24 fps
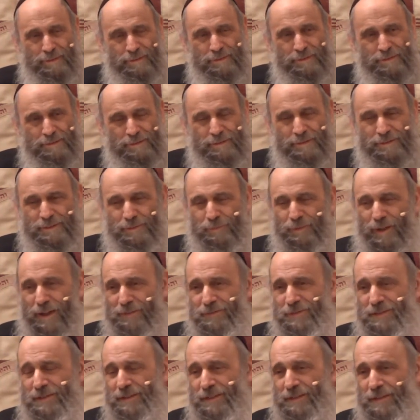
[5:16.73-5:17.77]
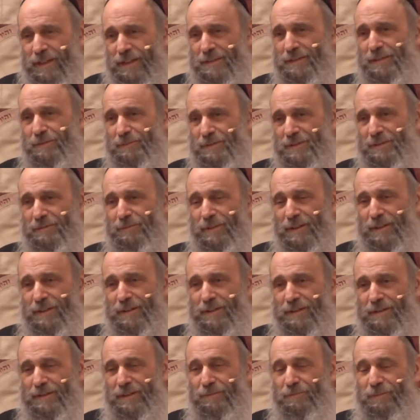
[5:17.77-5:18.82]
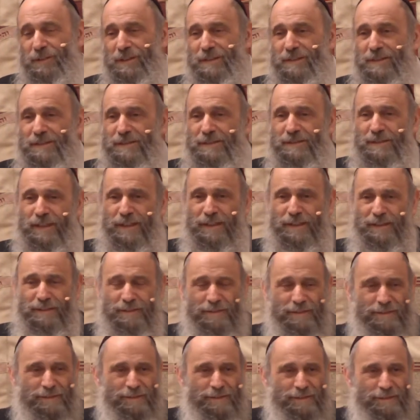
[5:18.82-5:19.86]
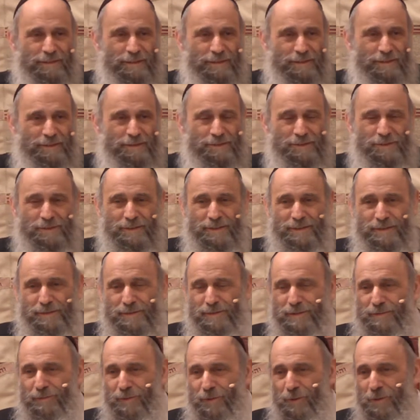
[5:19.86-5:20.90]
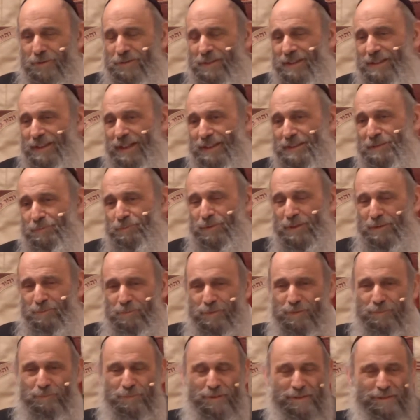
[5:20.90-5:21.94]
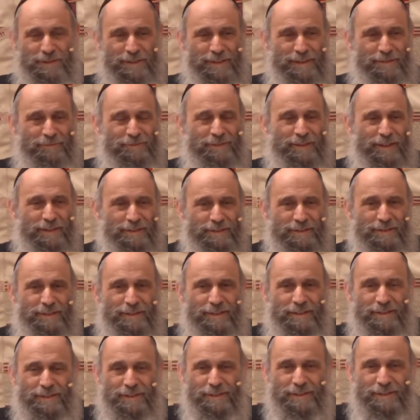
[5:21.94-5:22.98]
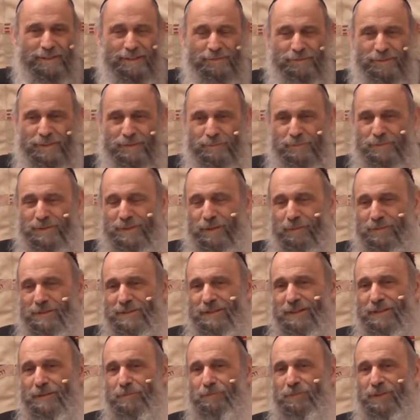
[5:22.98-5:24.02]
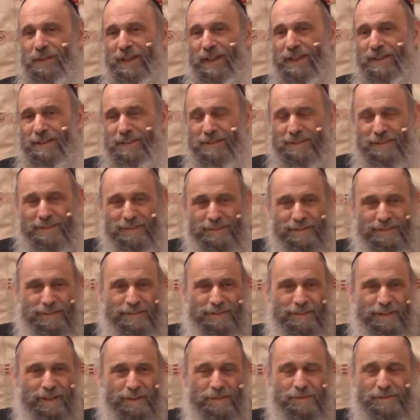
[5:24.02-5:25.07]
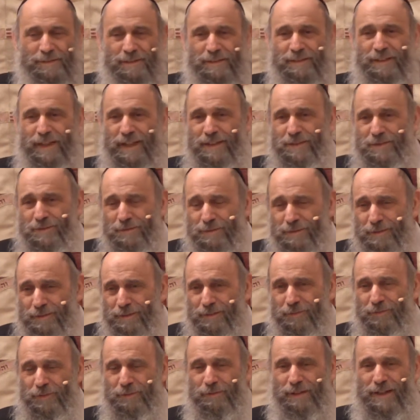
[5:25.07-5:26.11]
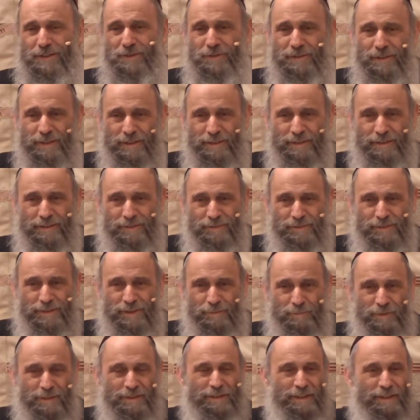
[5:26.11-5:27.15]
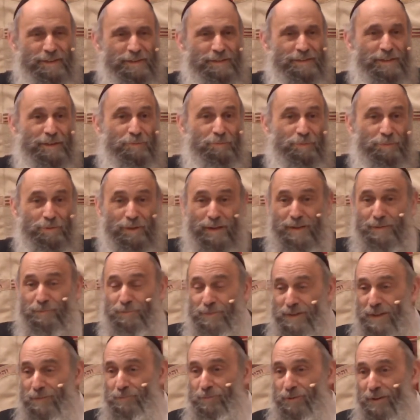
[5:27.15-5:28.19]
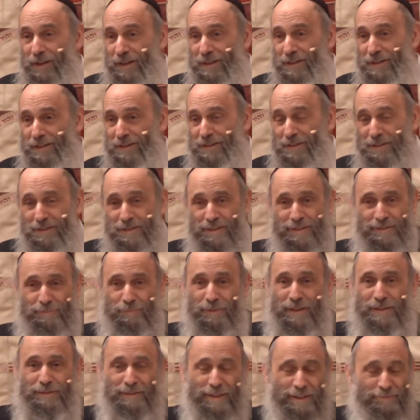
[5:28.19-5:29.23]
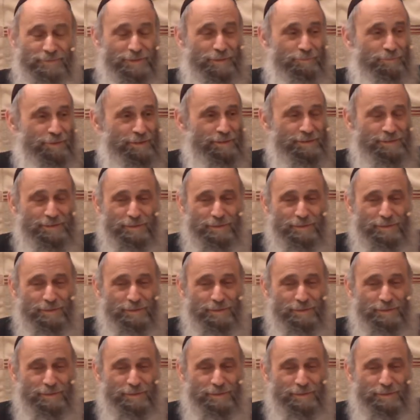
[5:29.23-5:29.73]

So his wife sitting next to him said, you mean to say that these Orthodox people believe that if someone's on a plane and there's a danger of crashing, you mean they pray and they think they have some